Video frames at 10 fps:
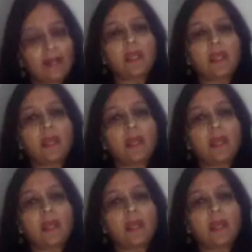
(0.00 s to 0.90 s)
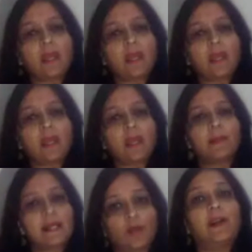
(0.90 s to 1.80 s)
and every MLA
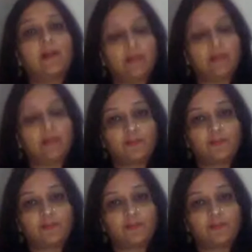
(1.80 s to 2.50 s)
recommend reforms.